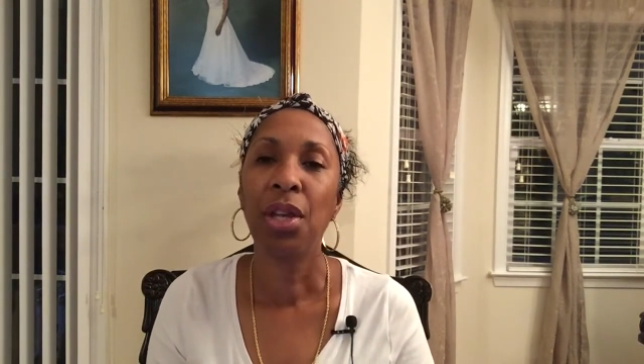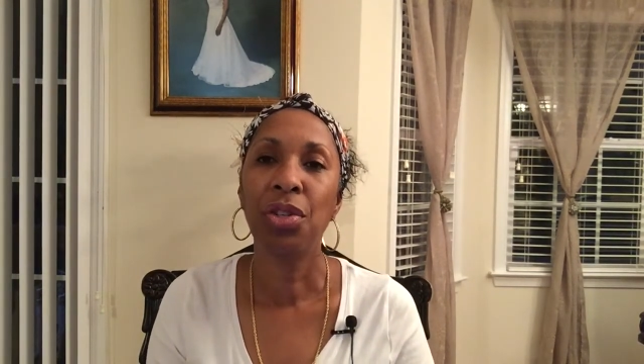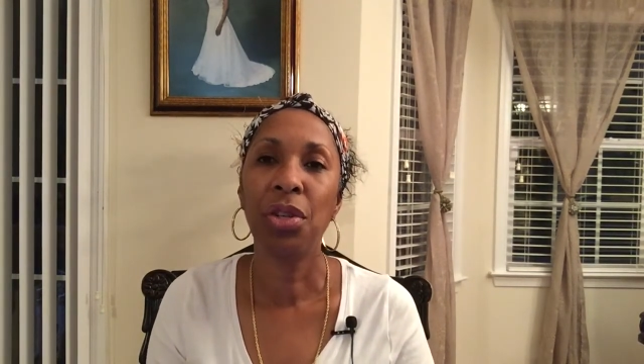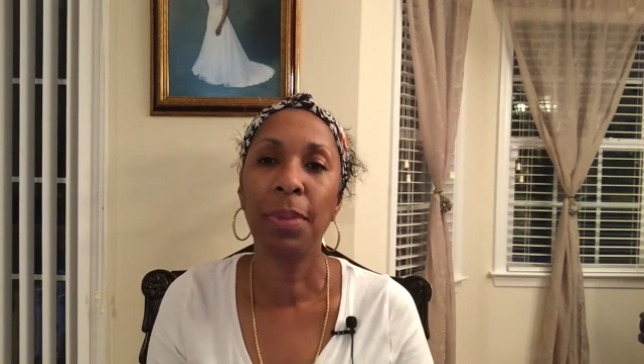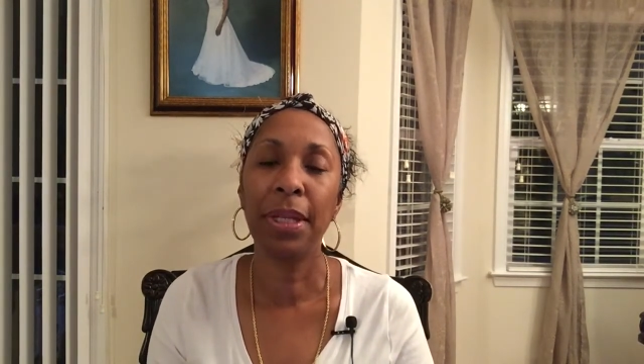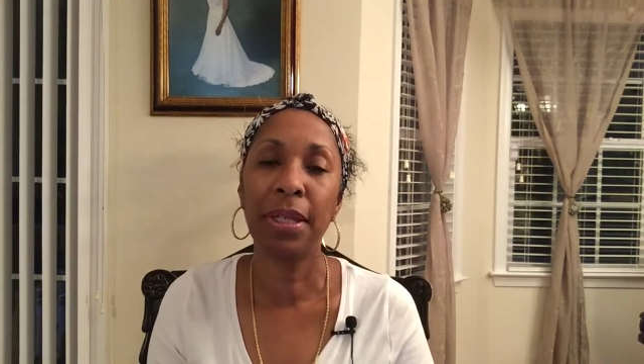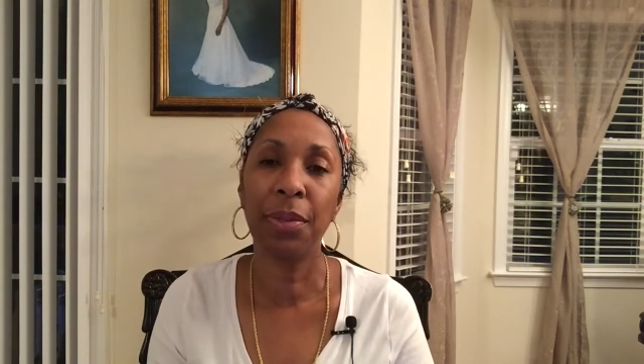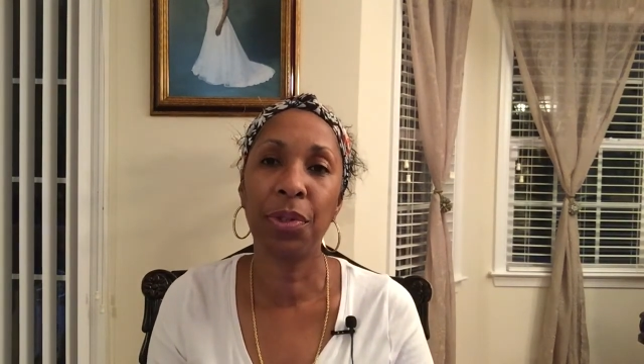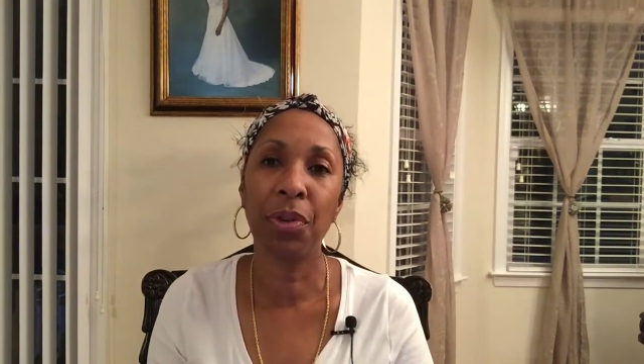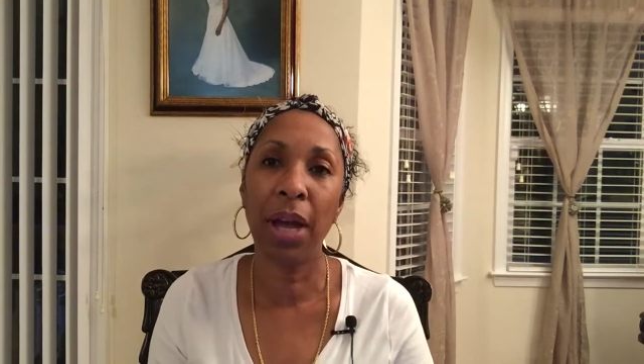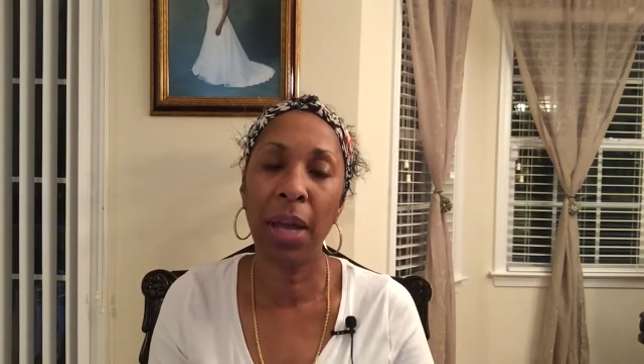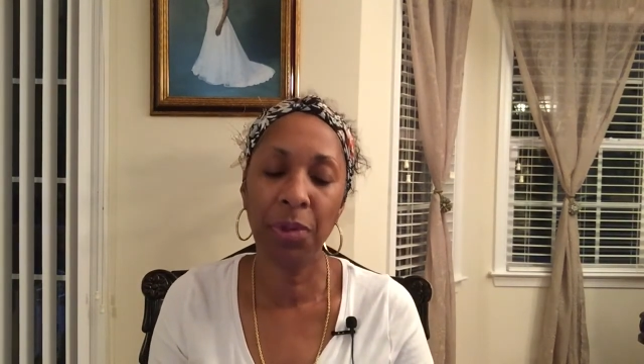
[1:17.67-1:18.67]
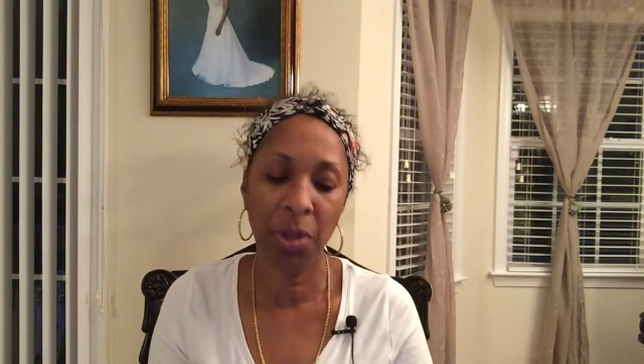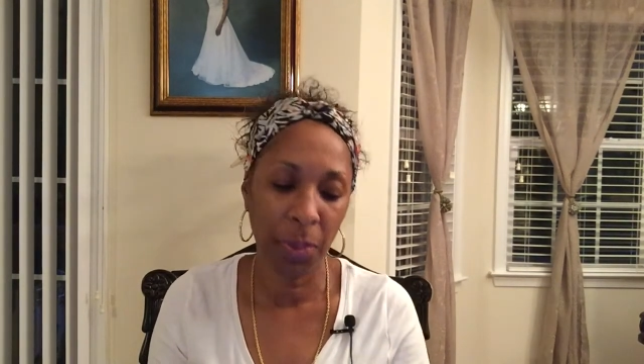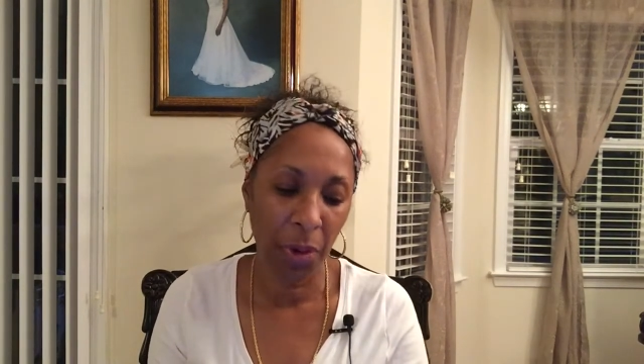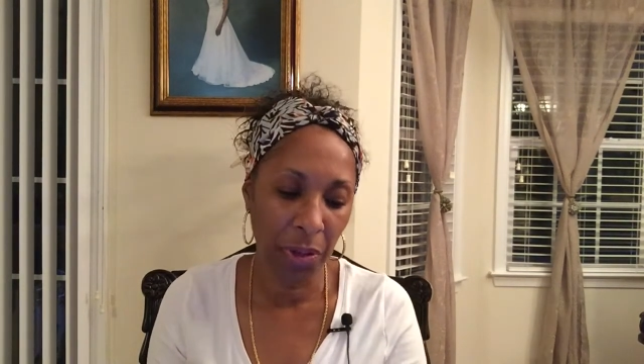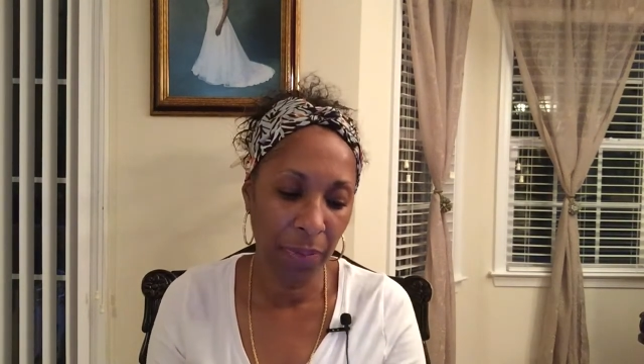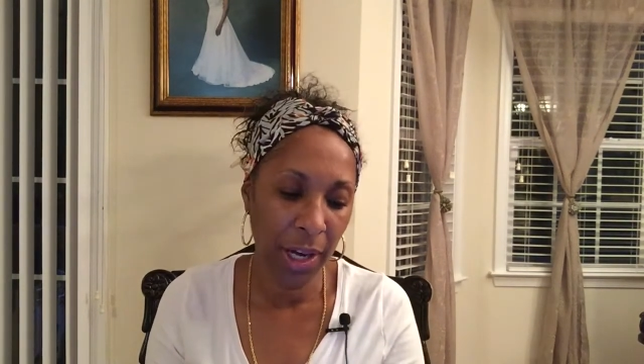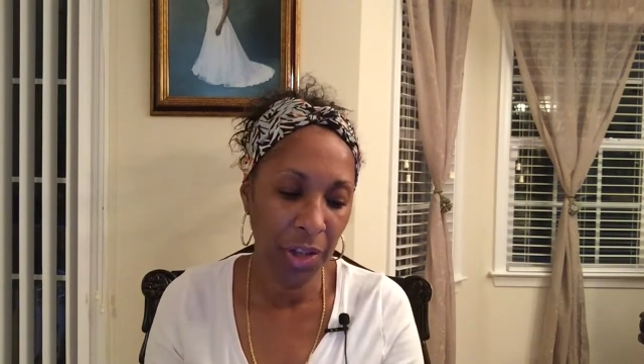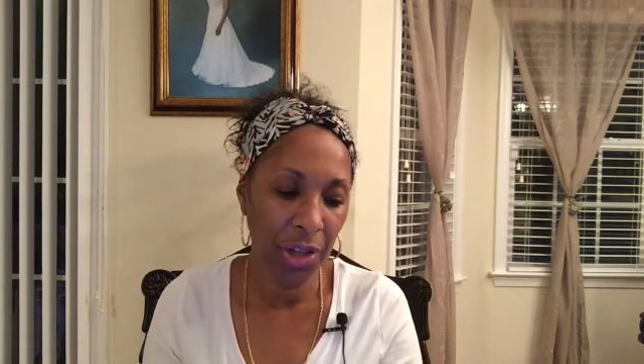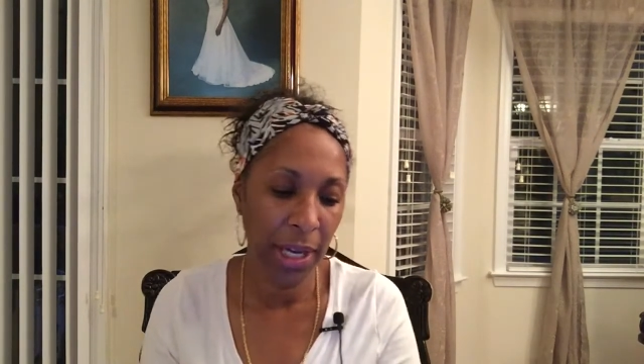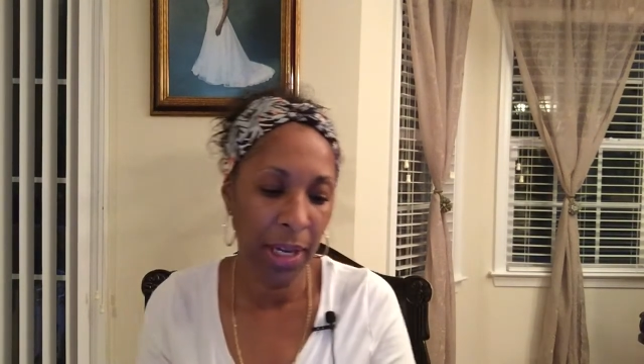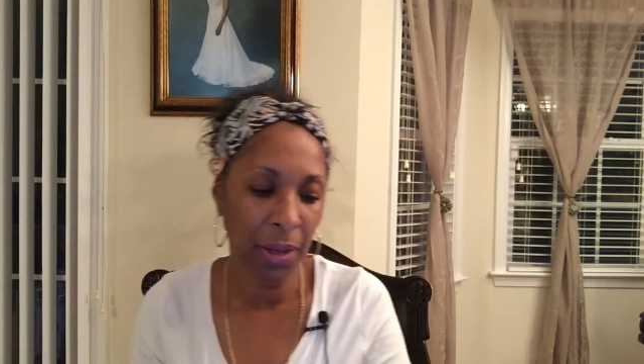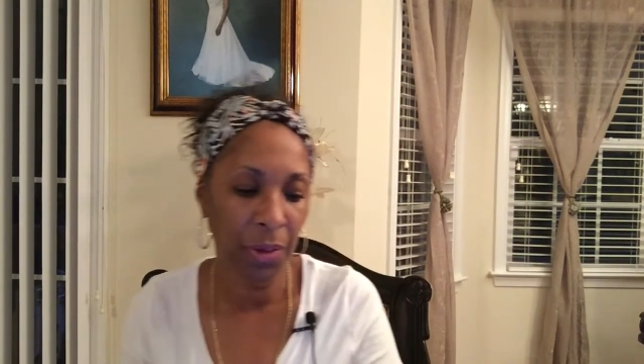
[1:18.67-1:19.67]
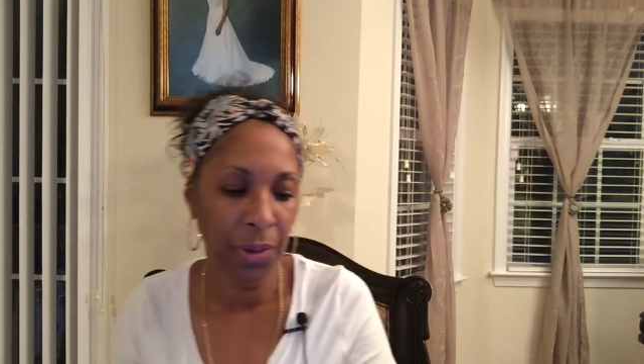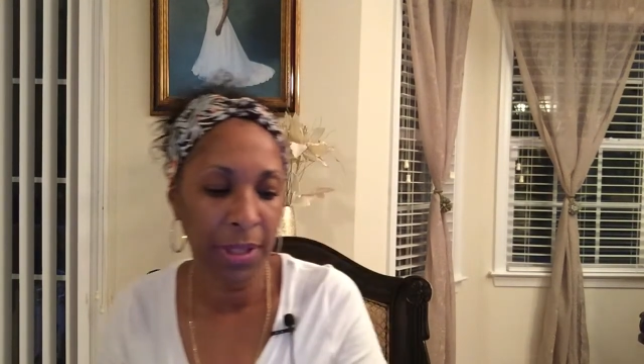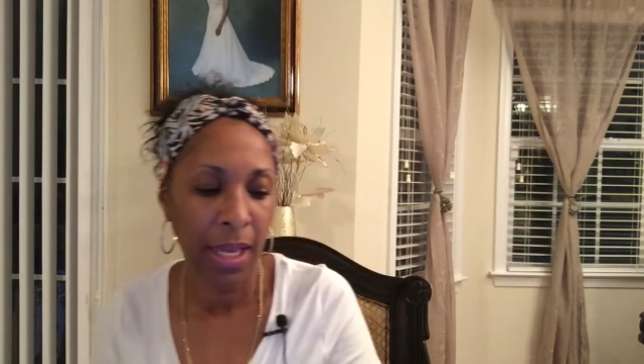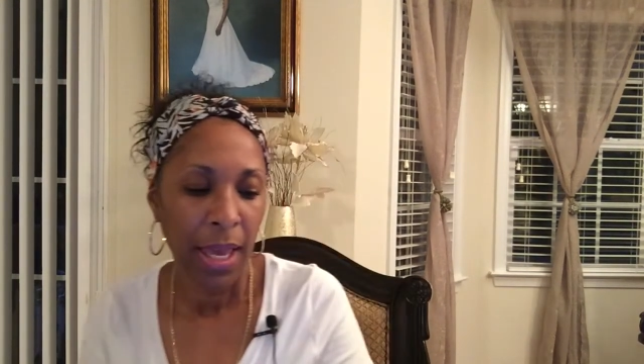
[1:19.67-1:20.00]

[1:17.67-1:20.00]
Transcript: to be subscribed to both of our channels